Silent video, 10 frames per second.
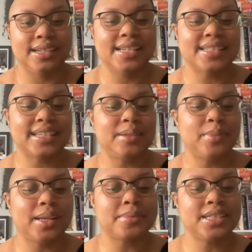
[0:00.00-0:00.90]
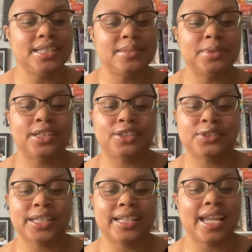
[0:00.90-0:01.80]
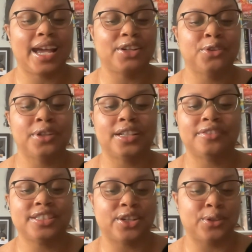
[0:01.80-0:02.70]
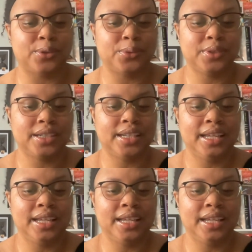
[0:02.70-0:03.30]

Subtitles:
Saint Baptiste belonged in a category of his own.